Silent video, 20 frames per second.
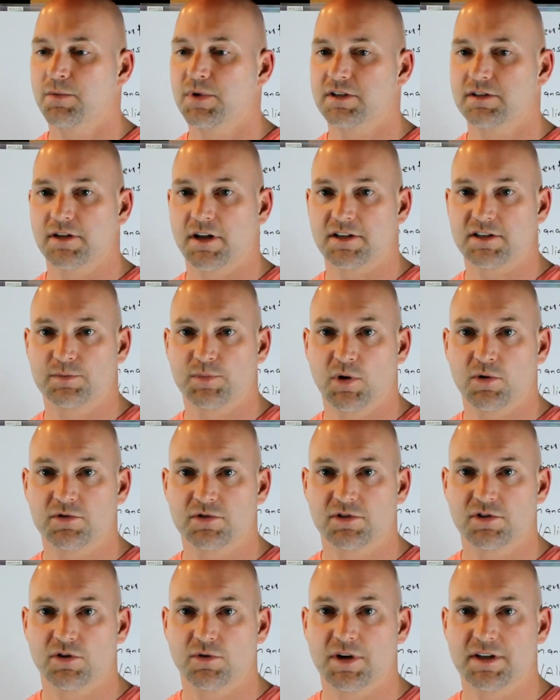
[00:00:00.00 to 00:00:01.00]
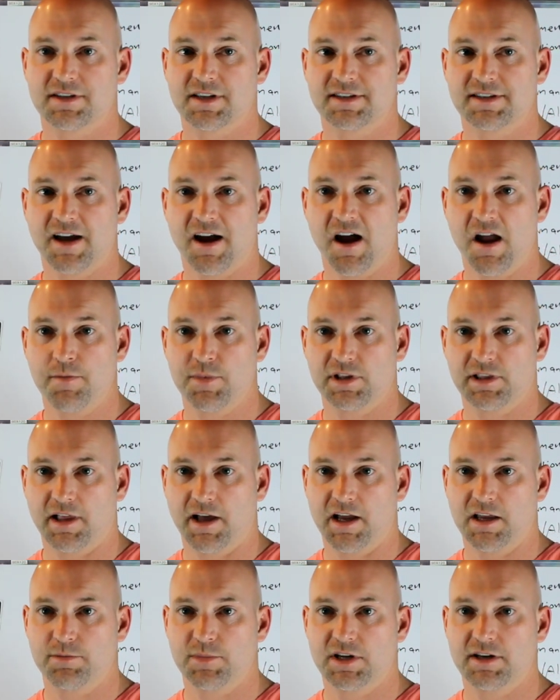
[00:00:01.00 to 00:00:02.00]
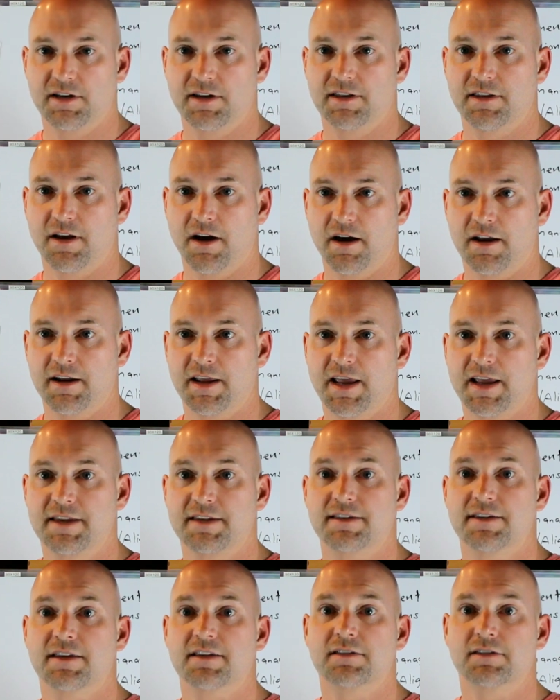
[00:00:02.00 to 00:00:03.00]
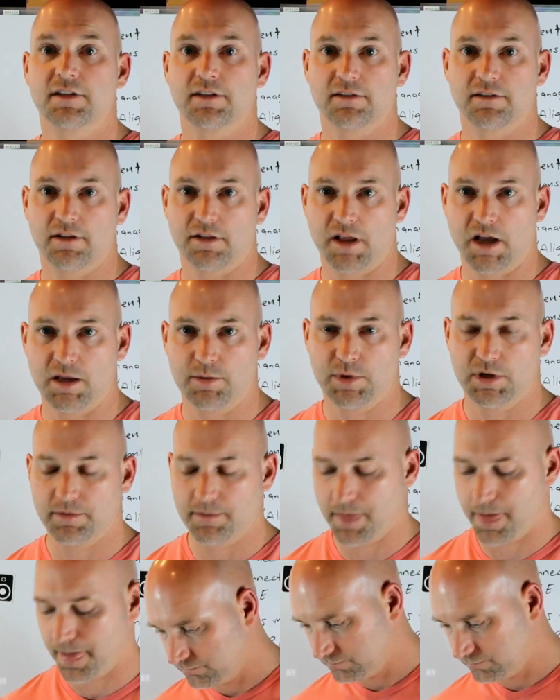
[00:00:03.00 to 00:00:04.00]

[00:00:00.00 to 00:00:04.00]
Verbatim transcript: It's not supposed to. It's a time alignment, not a distance alignment.